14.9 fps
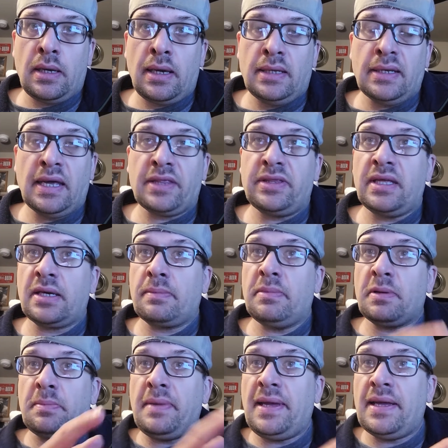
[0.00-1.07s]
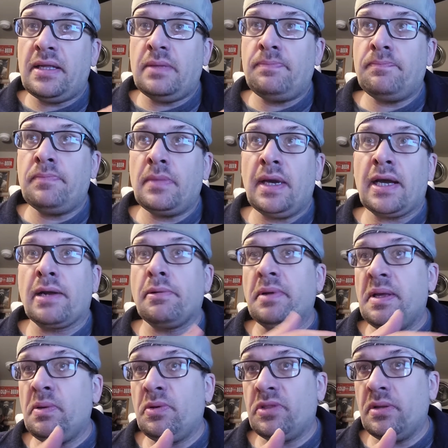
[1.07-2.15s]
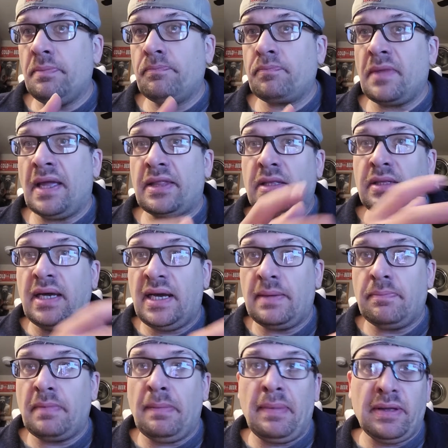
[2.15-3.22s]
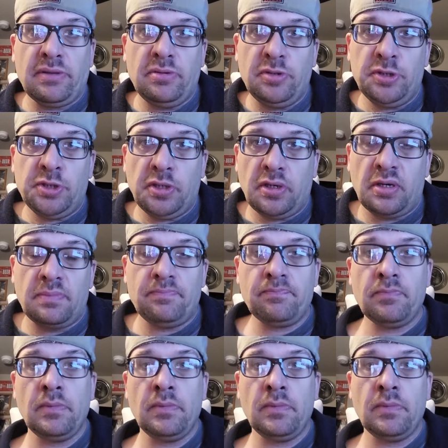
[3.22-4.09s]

And I think McMahon agreed with him at the time. I'm not too sure.